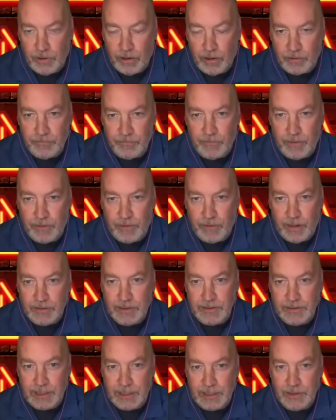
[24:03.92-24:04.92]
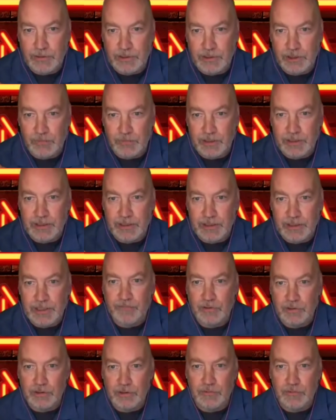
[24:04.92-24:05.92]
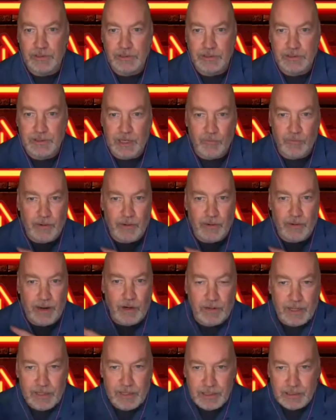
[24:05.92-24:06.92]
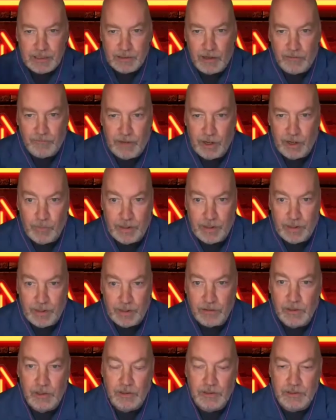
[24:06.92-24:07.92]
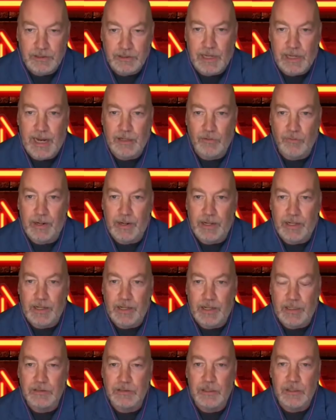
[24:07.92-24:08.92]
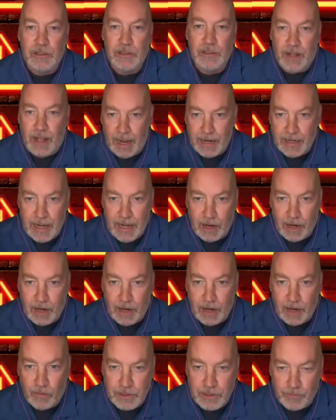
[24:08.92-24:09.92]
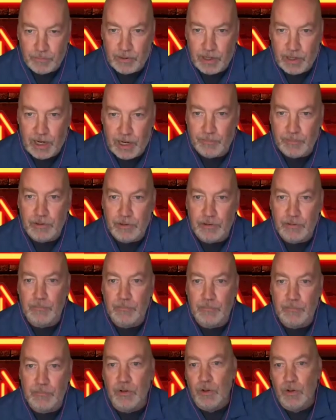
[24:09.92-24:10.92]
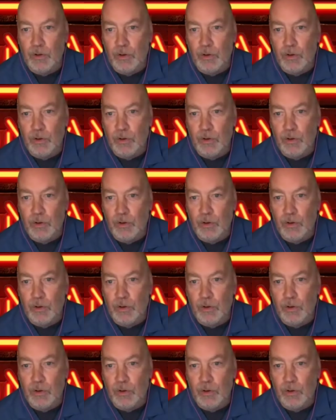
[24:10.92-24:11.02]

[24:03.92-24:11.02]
of log files? Because that's what you really have to do is say, wait, okay, this log file went sideways. I now know there's a problem.